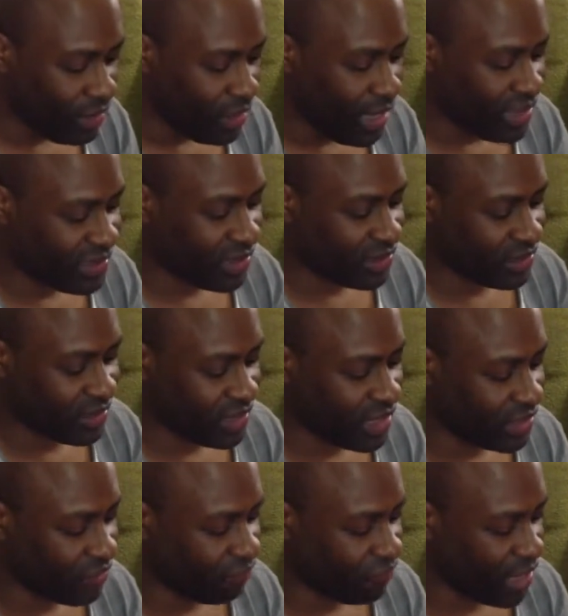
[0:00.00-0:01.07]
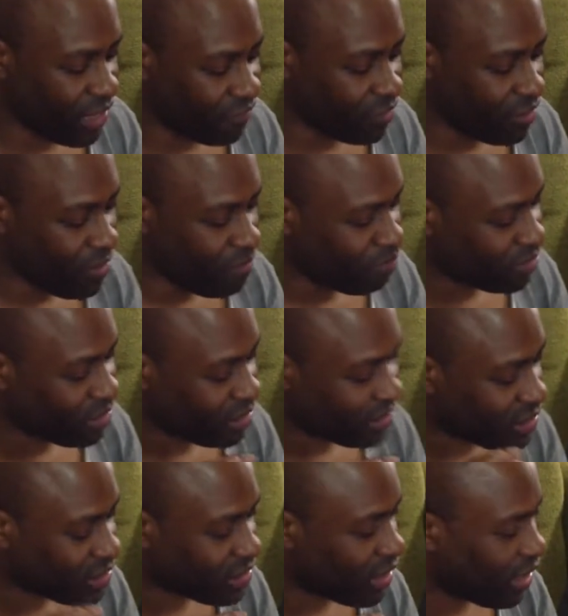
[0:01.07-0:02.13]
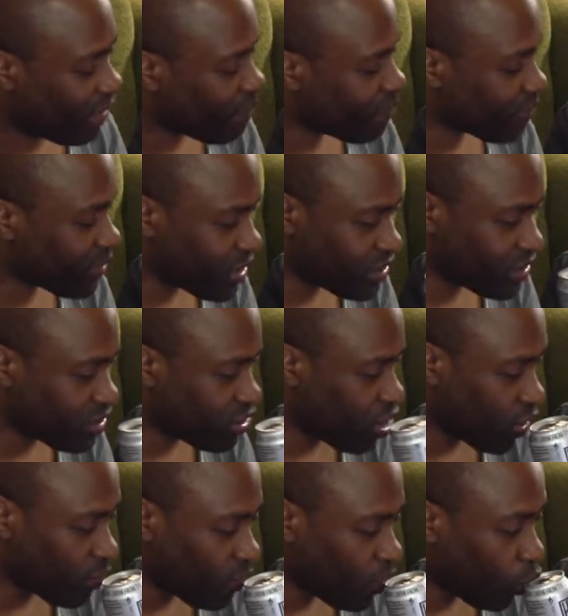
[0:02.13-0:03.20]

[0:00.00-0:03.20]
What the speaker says: has that distinctive flavor. But this is good.